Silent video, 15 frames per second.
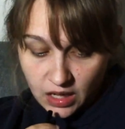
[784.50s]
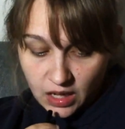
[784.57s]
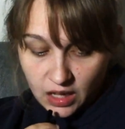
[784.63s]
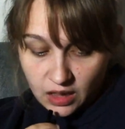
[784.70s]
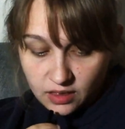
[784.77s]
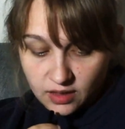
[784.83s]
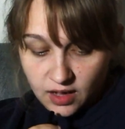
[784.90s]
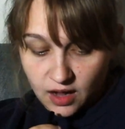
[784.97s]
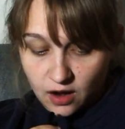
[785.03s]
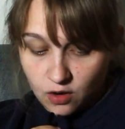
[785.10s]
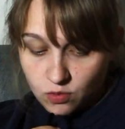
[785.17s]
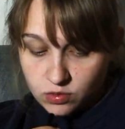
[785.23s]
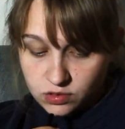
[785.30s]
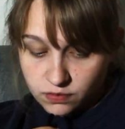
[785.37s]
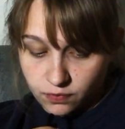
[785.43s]
The air
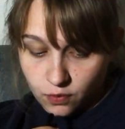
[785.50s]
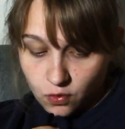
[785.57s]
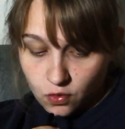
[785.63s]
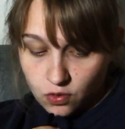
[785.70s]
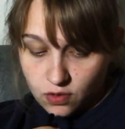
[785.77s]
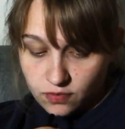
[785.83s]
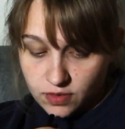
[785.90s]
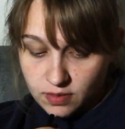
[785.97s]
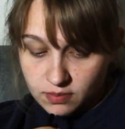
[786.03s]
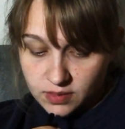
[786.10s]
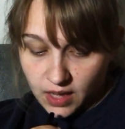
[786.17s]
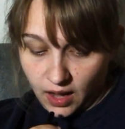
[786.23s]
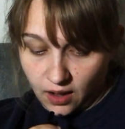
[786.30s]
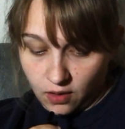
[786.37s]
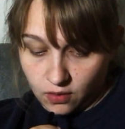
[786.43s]
was full of them
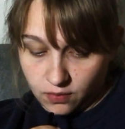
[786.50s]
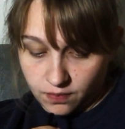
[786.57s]
now.